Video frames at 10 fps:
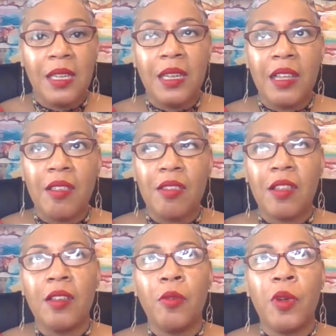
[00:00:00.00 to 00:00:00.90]
Let's
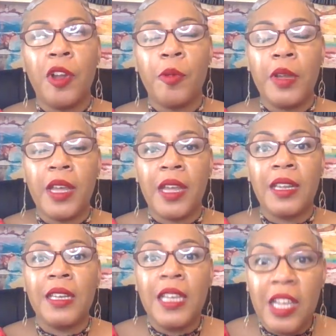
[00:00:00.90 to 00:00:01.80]
see, where are we
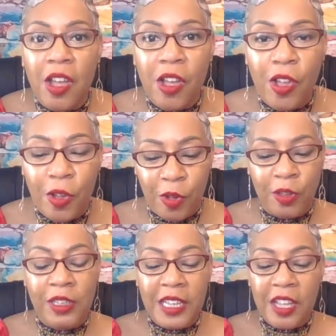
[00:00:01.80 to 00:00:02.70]
at?
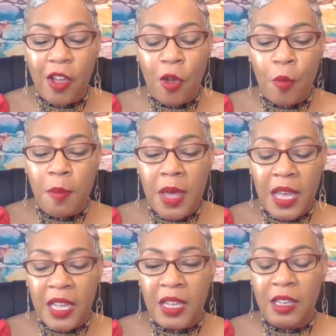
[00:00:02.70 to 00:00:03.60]
Leo,
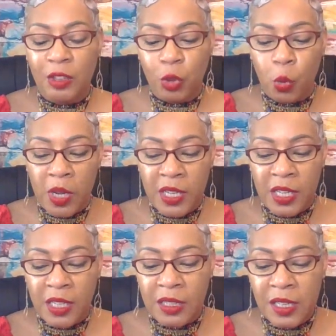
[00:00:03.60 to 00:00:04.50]
May
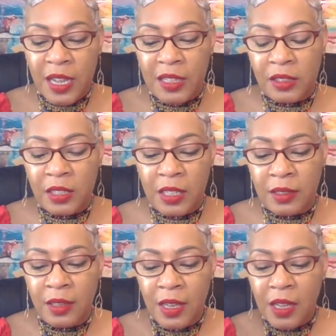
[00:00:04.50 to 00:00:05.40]

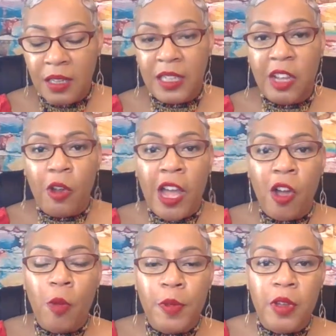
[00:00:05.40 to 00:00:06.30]
2019. Leo, I
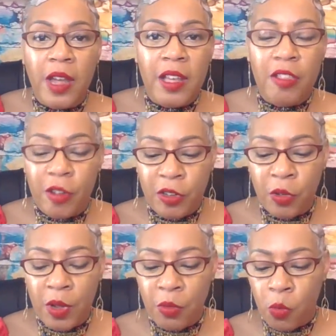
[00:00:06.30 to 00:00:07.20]
hope you guys are
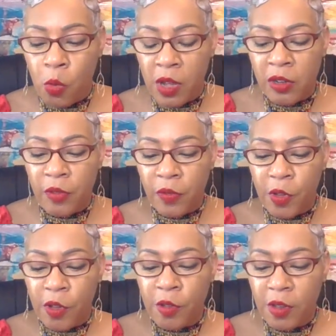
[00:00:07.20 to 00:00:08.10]
doing
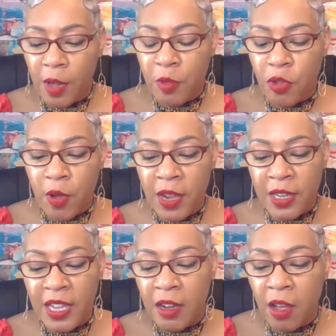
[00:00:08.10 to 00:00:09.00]
wonderful. I'm trying
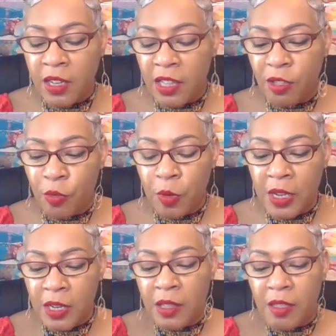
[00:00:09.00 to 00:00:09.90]
to get on these
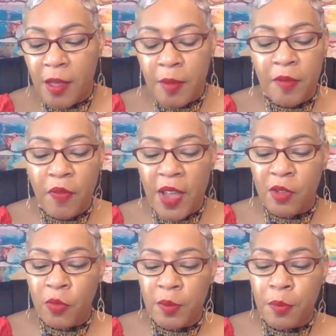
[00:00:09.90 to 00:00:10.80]
readings. I've been
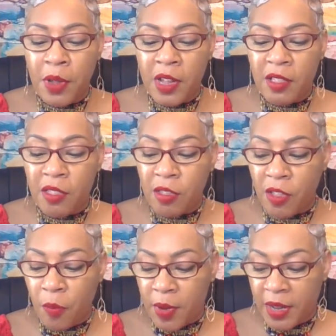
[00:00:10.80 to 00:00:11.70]
fighting with bugs and
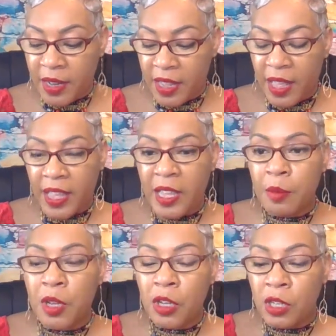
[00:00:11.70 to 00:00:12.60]
stuff, but I think I
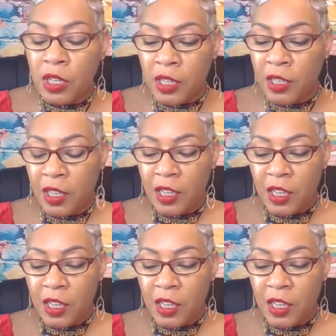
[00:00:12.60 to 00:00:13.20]
am good